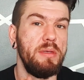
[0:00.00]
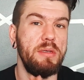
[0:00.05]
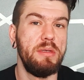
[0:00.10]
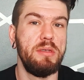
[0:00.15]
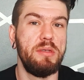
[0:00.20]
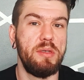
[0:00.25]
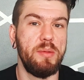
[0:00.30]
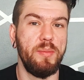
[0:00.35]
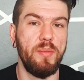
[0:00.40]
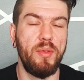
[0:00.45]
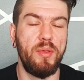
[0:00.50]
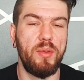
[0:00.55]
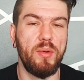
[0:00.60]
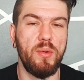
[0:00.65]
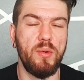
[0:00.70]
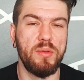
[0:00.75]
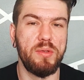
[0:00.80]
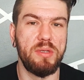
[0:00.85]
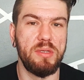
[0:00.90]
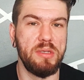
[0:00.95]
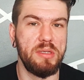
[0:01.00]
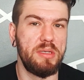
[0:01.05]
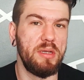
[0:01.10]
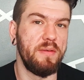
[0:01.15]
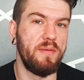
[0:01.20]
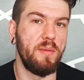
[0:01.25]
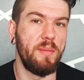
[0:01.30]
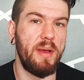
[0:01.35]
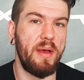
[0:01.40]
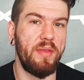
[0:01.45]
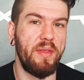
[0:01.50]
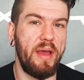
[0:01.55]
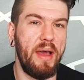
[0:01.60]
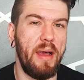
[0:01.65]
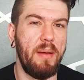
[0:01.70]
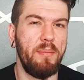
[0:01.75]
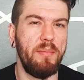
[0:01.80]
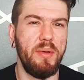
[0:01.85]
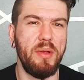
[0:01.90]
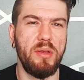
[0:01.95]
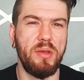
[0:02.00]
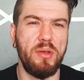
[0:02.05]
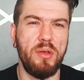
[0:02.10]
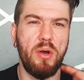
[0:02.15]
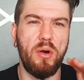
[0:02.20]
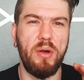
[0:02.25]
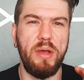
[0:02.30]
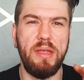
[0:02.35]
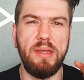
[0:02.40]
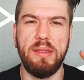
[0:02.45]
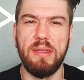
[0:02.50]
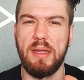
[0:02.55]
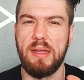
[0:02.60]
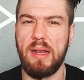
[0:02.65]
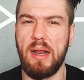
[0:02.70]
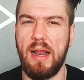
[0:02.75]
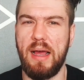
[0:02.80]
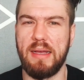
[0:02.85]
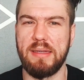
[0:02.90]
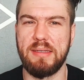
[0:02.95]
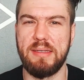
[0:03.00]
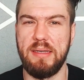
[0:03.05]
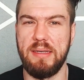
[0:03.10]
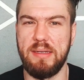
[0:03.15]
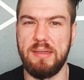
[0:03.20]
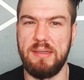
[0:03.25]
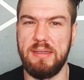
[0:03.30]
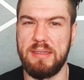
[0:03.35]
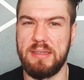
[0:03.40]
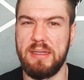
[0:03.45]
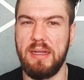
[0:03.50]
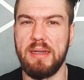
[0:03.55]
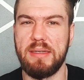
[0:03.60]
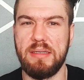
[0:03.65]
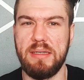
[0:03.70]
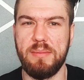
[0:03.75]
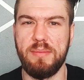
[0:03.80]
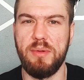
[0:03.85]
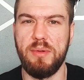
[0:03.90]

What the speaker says: some thoughts and stuff about that, but not in the classic dyslexic